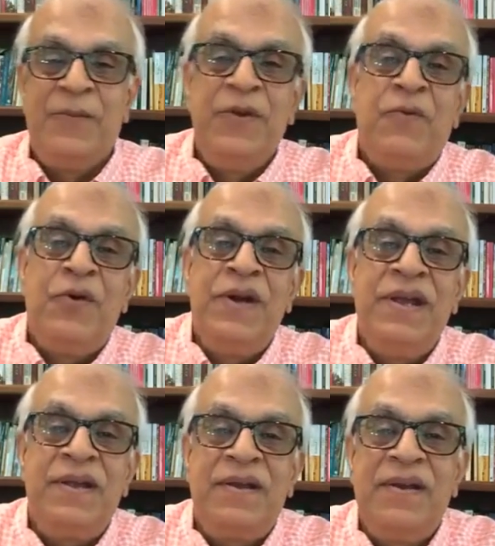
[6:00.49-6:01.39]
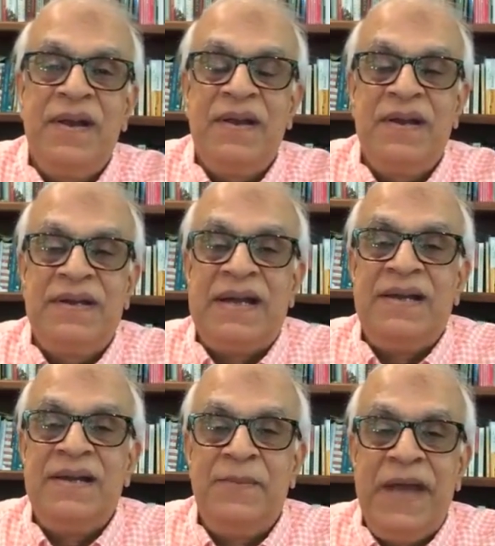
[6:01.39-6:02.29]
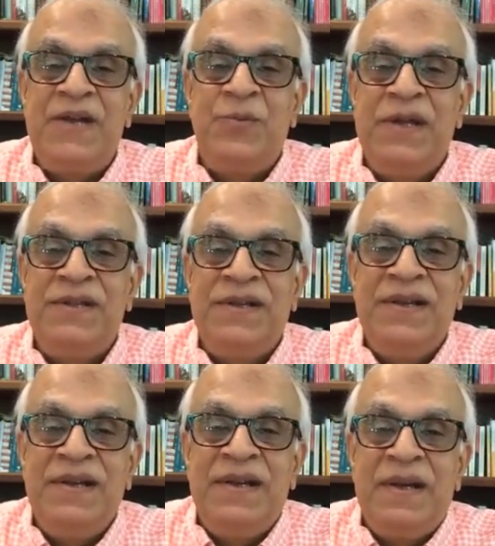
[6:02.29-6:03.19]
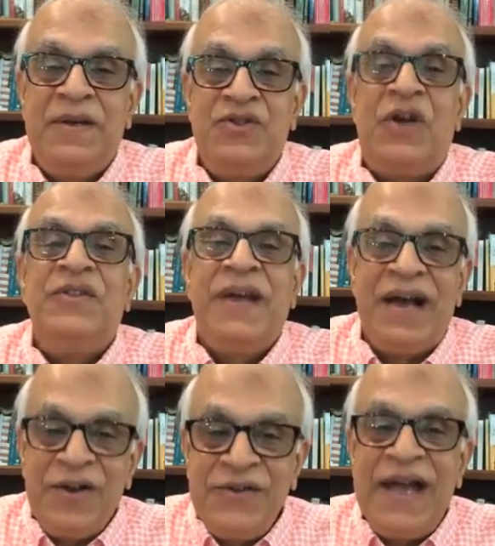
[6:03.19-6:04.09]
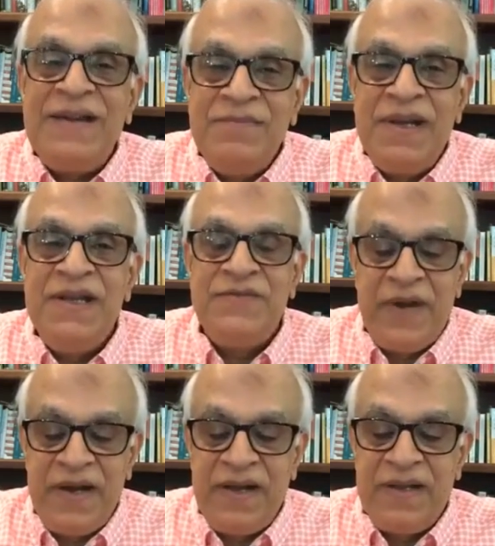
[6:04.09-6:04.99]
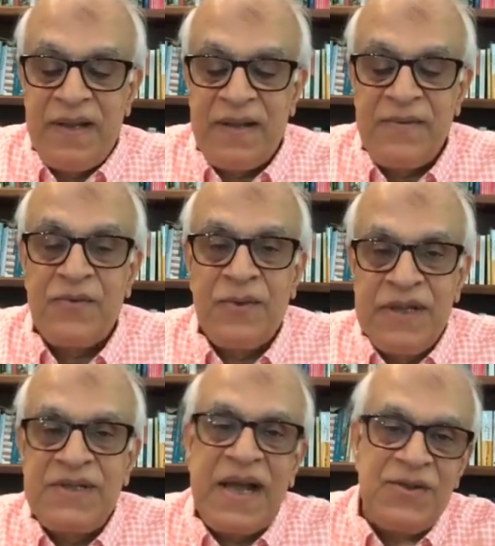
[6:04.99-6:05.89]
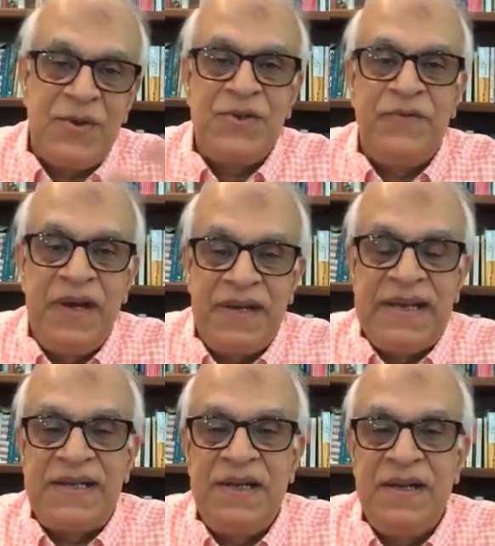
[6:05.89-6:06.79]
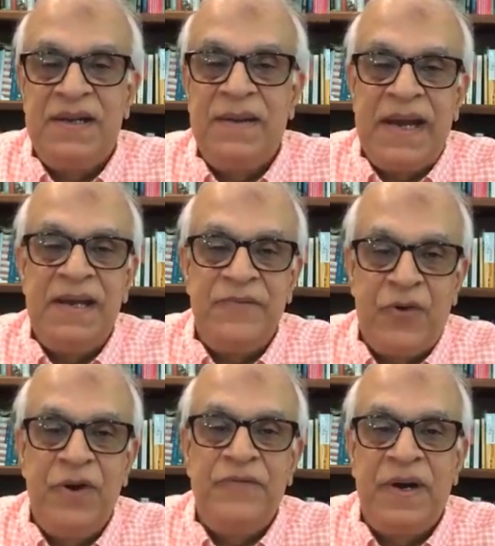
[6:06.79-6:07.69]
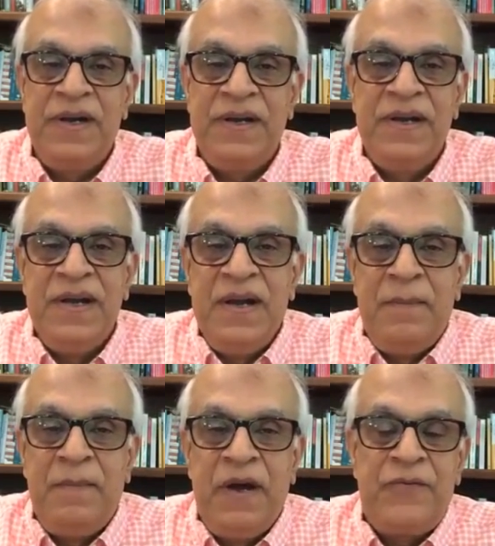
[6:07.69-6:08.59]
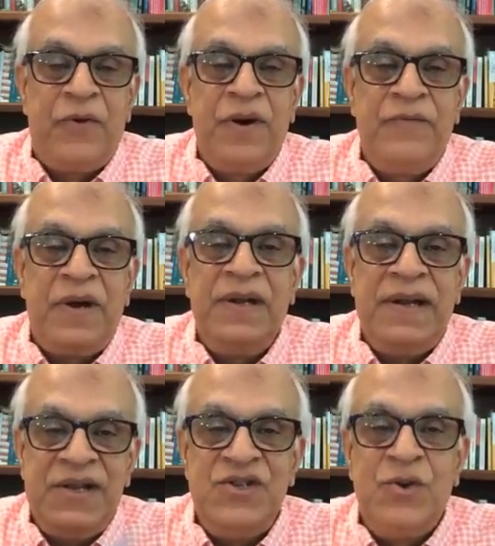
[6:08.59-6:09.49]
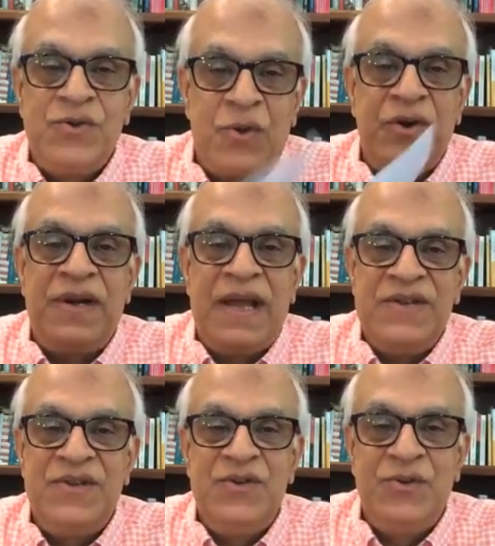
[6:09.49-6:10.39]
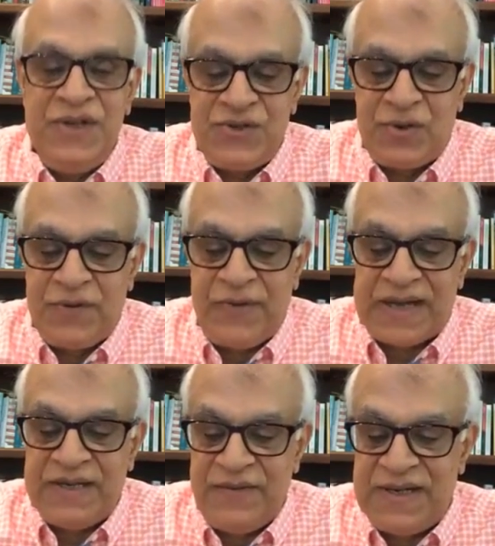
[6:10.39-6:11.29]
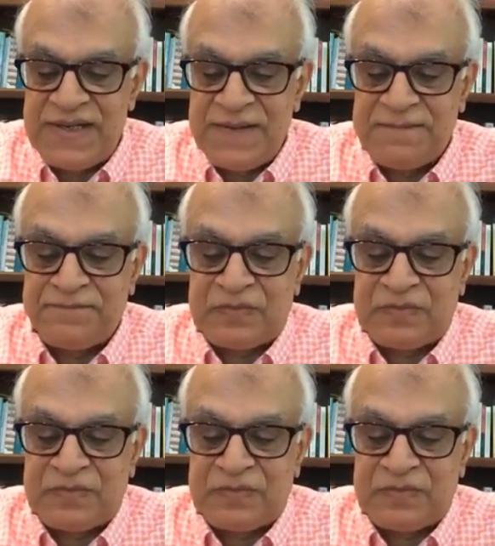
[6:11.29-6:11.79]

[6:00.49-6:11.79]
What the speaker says: We've already done a debate with John Dayal on that. He's very, so this guy is also very connected, getting foreign funded NGOs organized into these sort of activities.